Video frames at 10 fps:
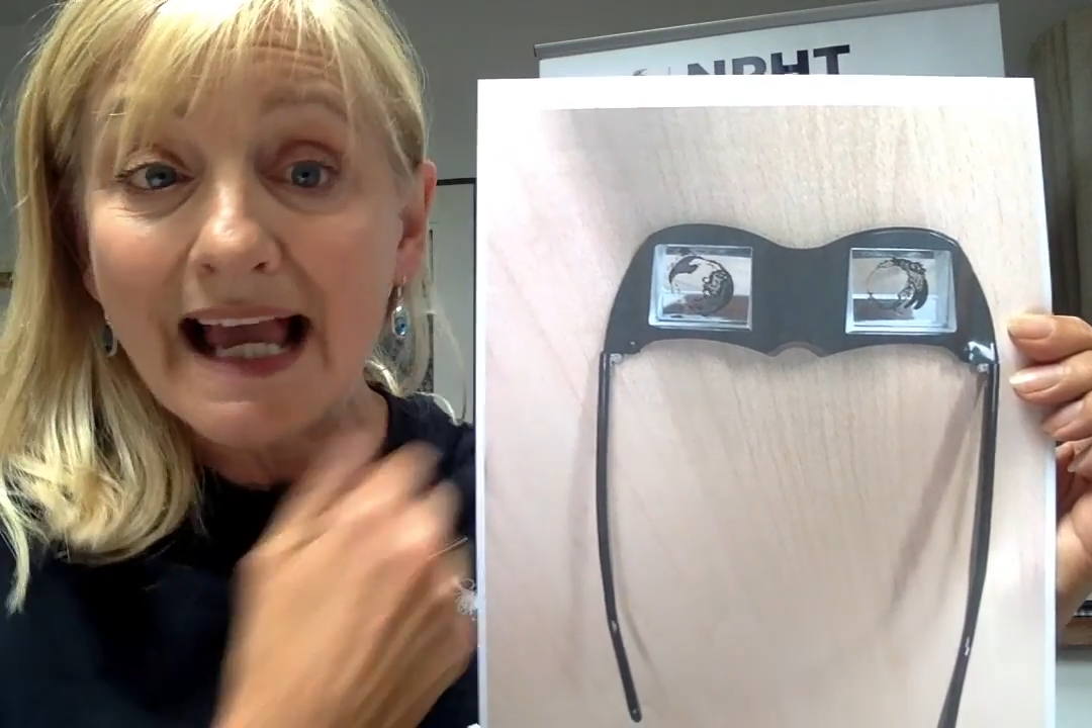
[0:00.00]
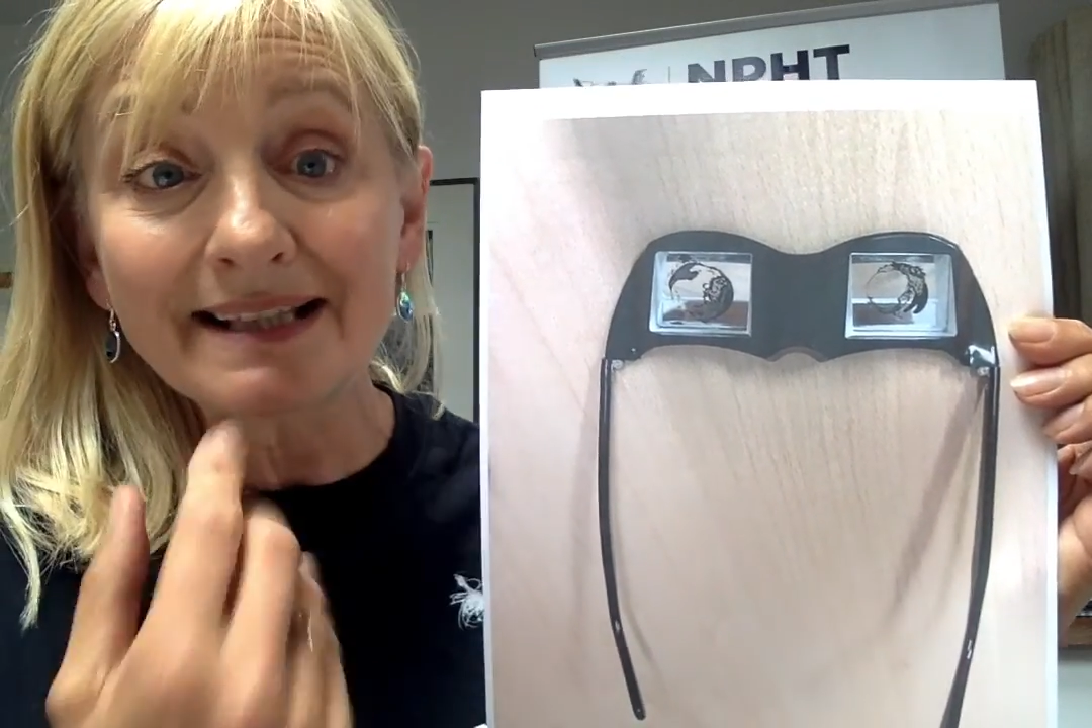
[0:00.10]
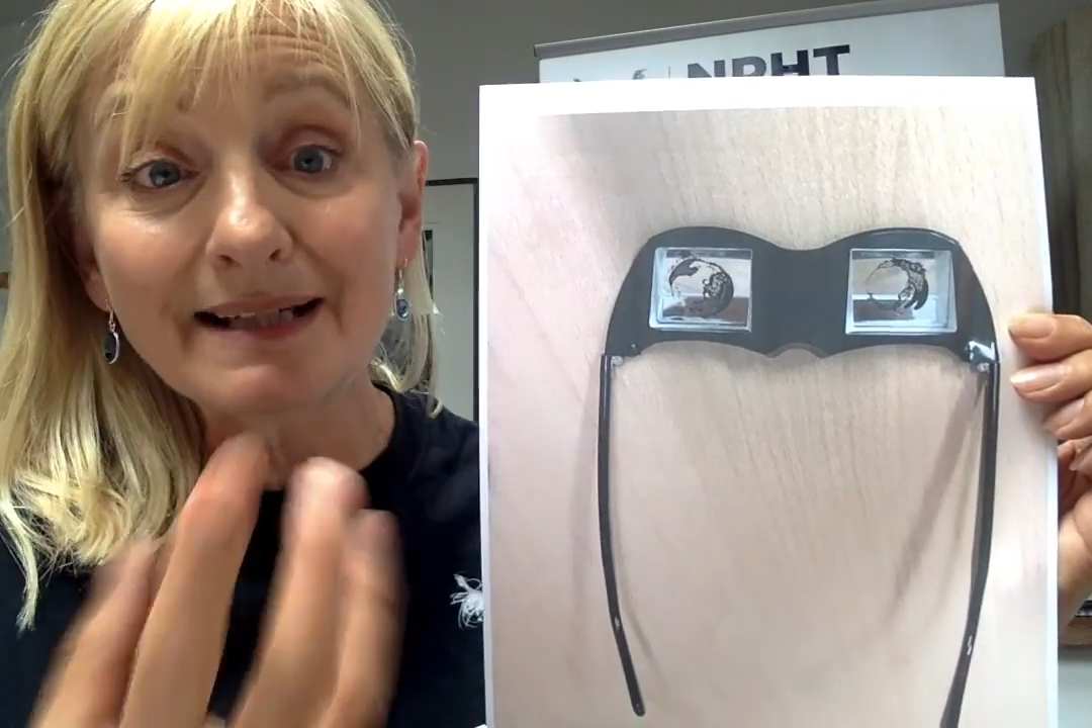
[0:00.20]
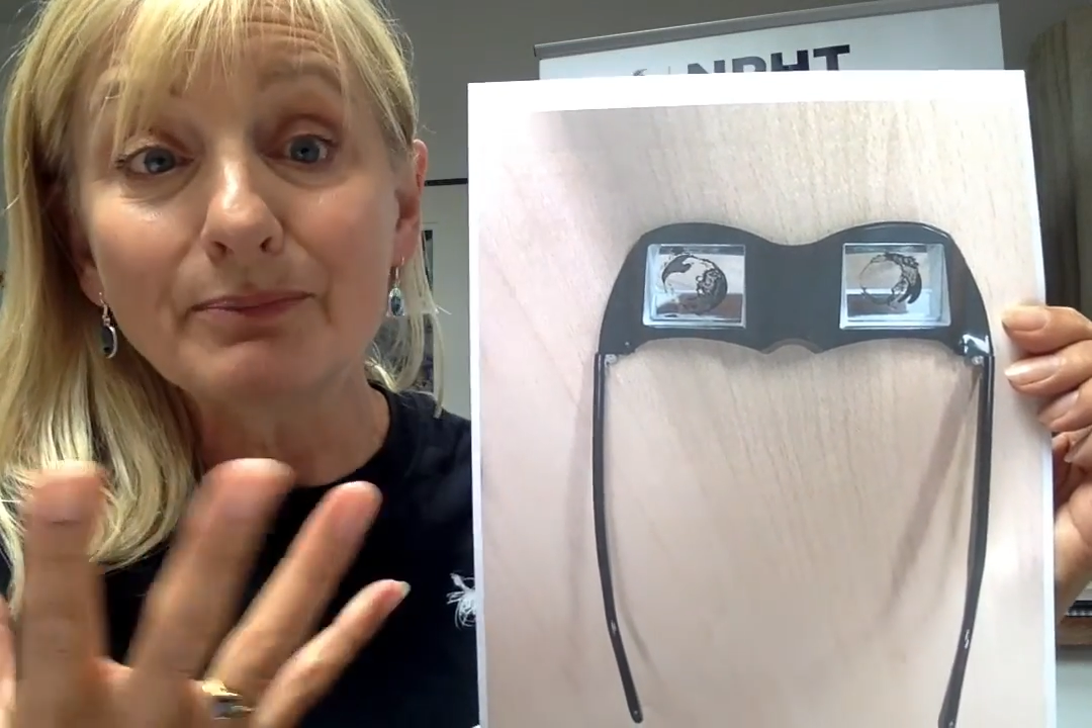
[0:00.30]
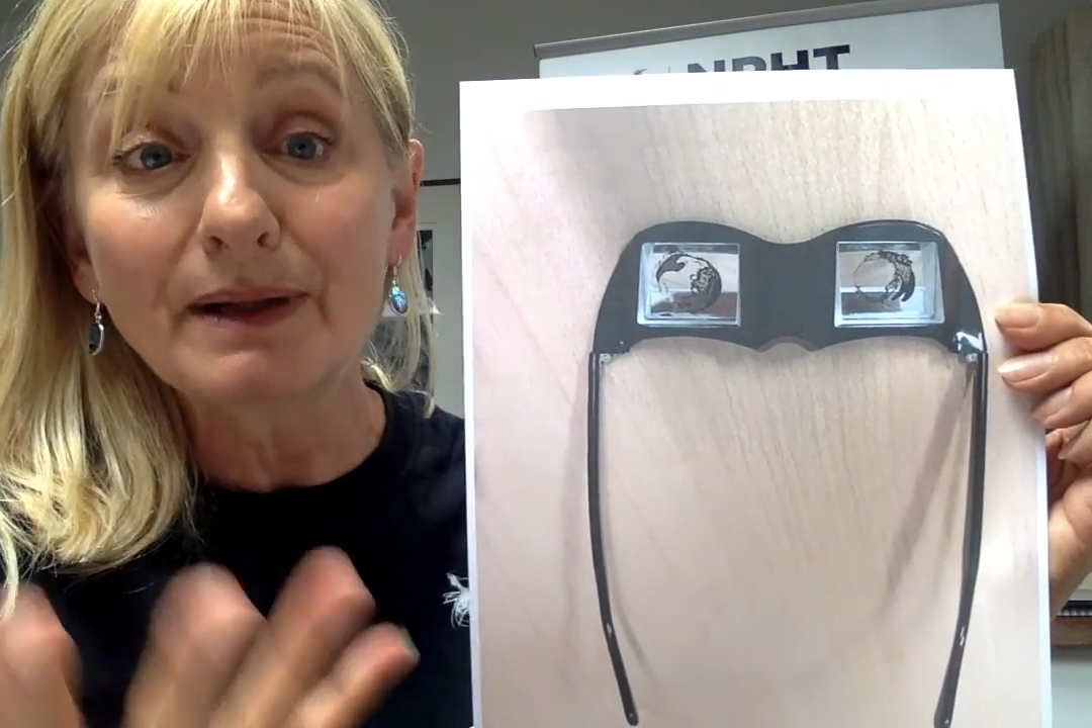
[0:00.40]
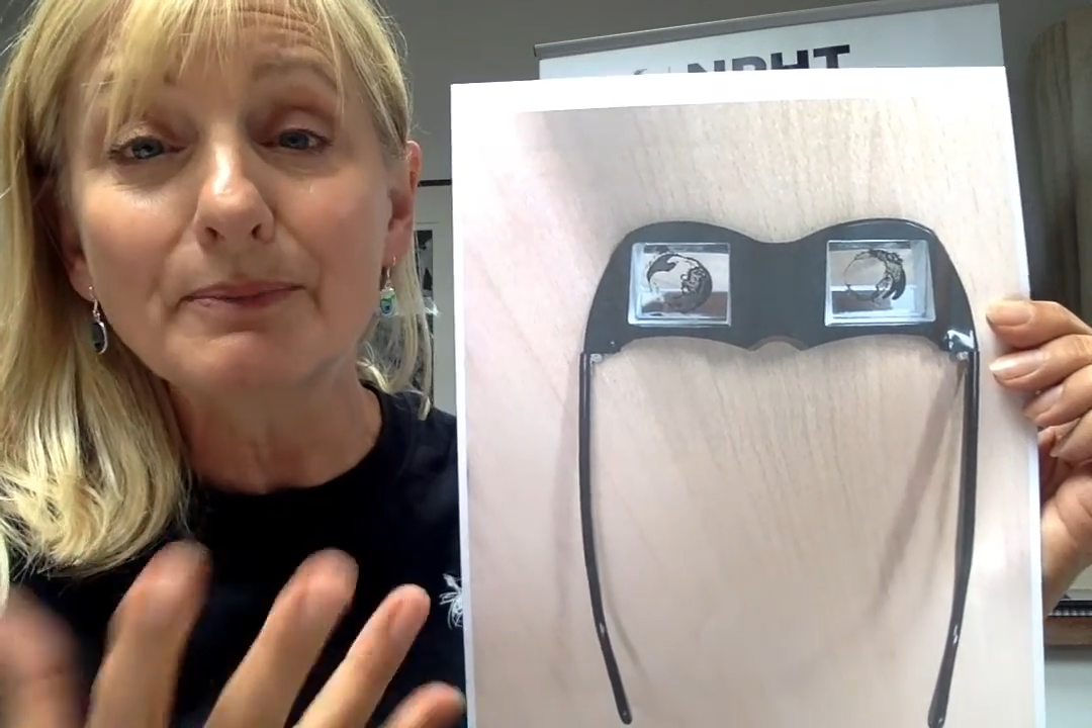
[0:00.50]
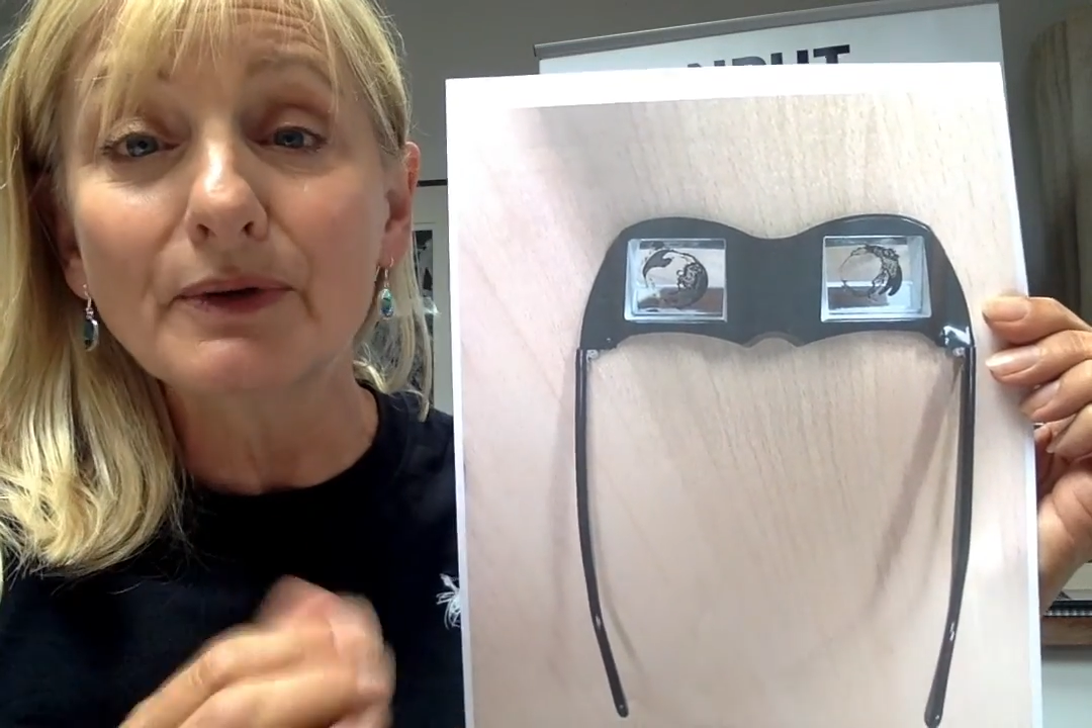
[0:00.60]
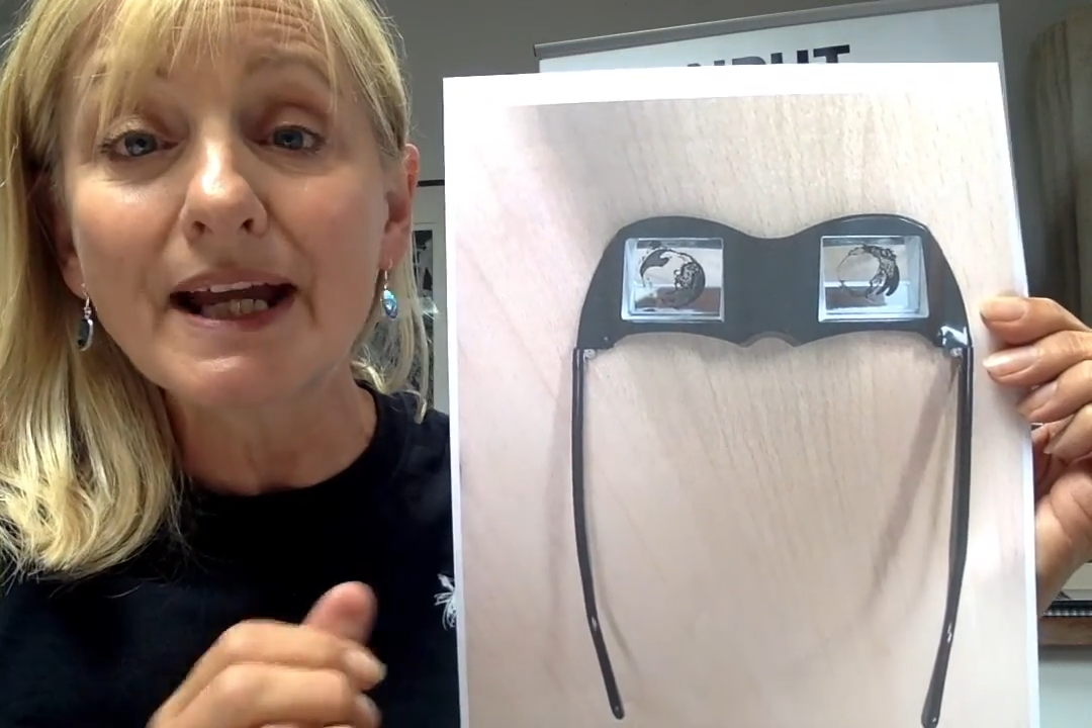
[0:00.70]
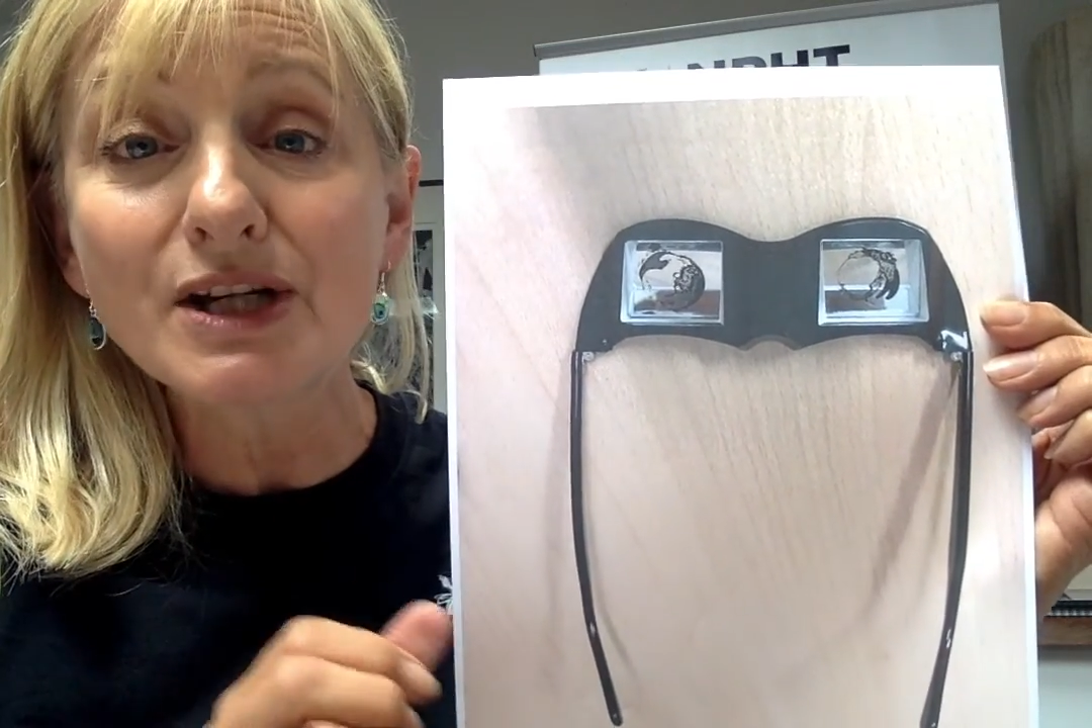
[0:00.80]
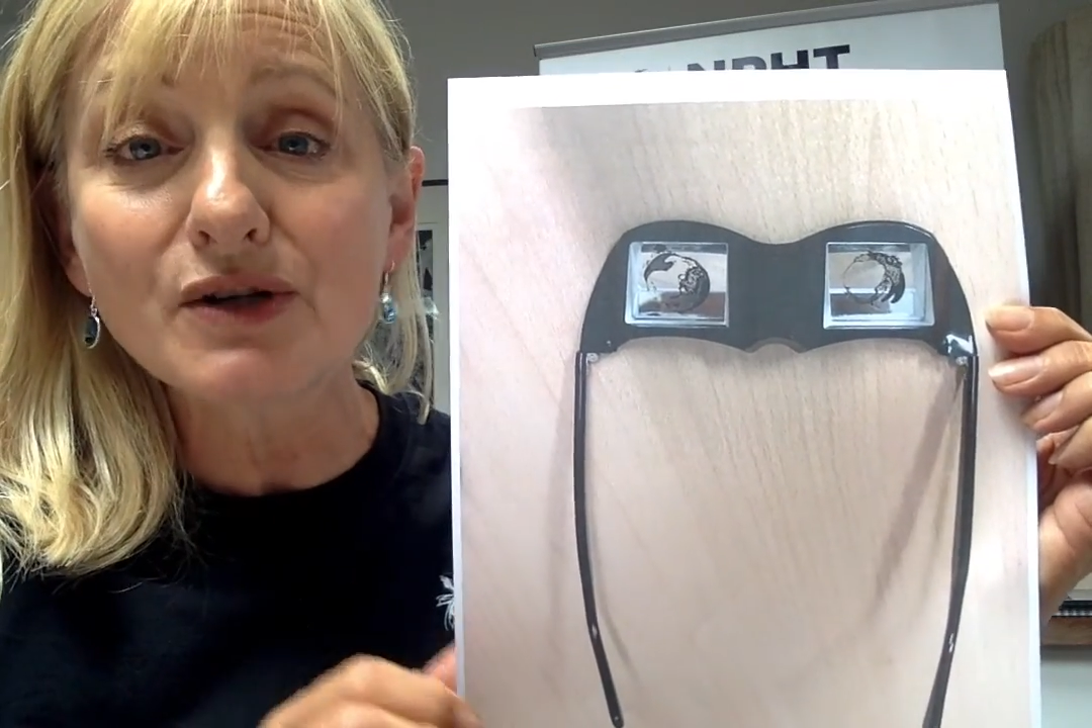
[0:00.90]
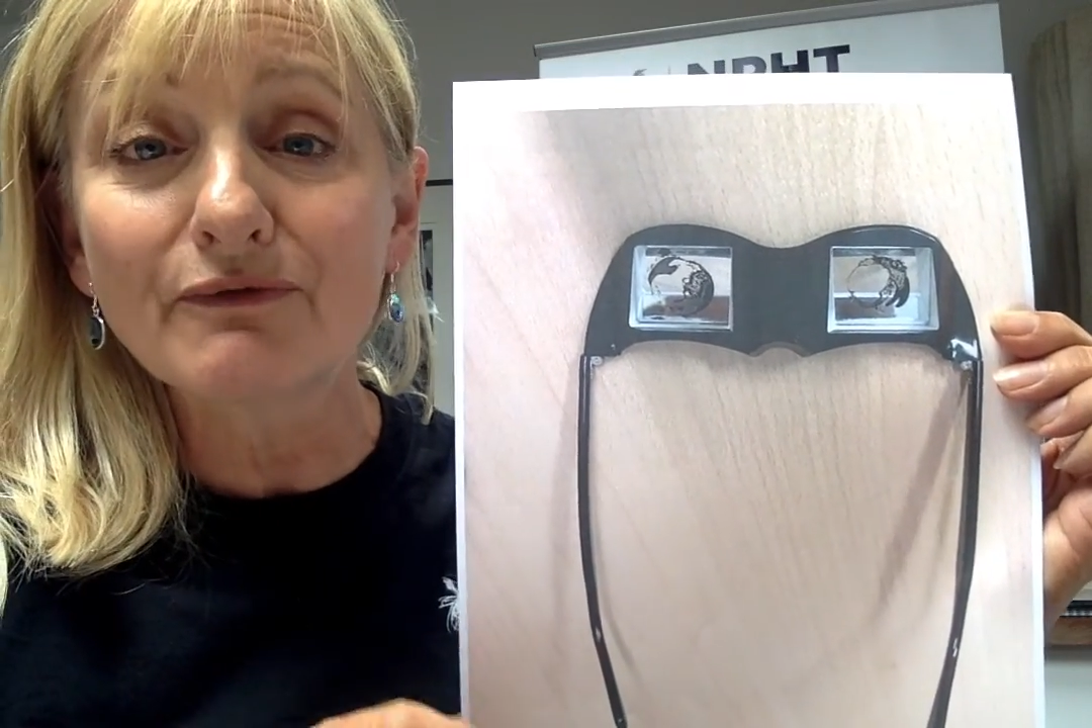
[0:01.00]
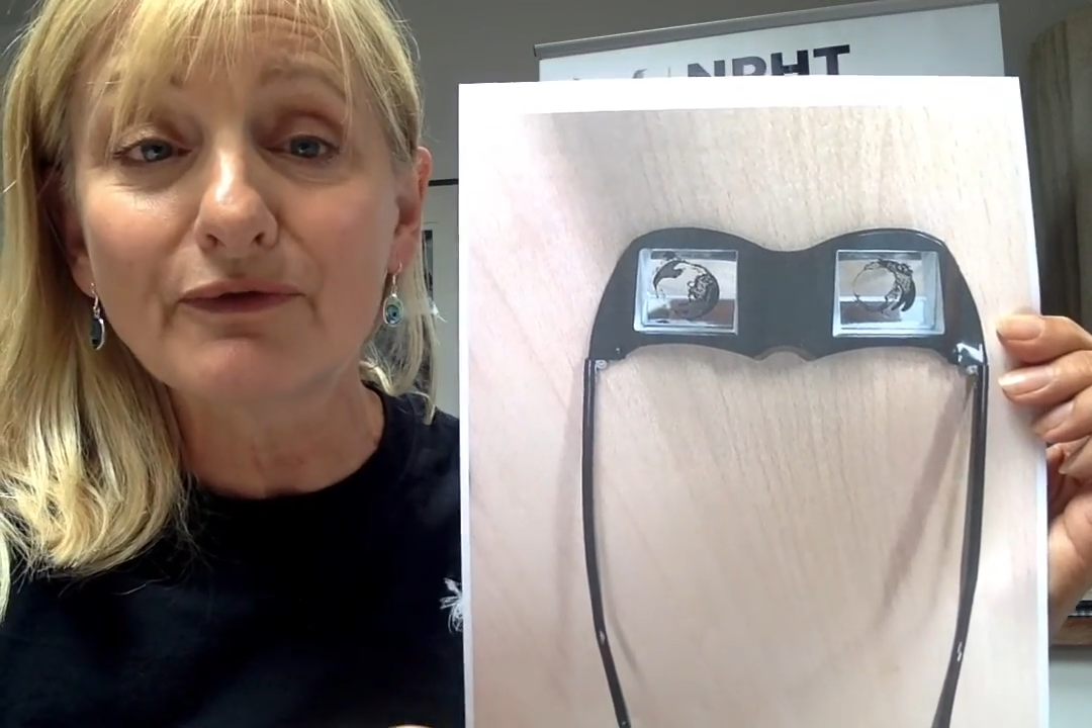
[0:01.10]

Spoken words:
and in preparation